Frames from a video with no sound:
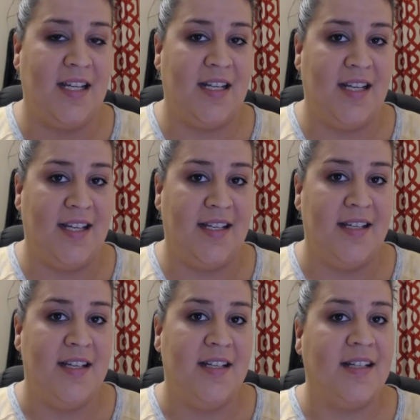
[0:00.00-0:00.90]
need a
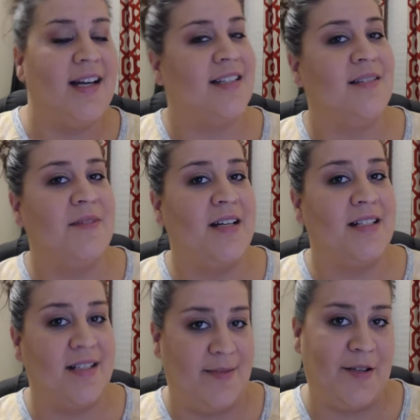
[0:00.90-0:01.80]

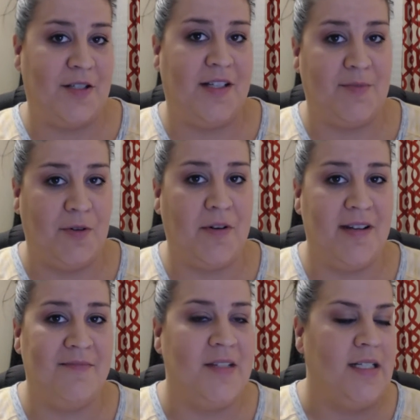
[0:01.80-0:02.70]
customized and specialized
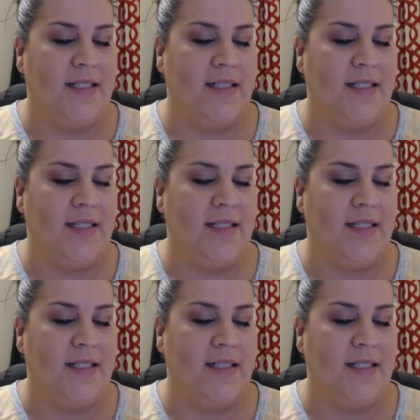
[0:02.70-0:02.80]
program.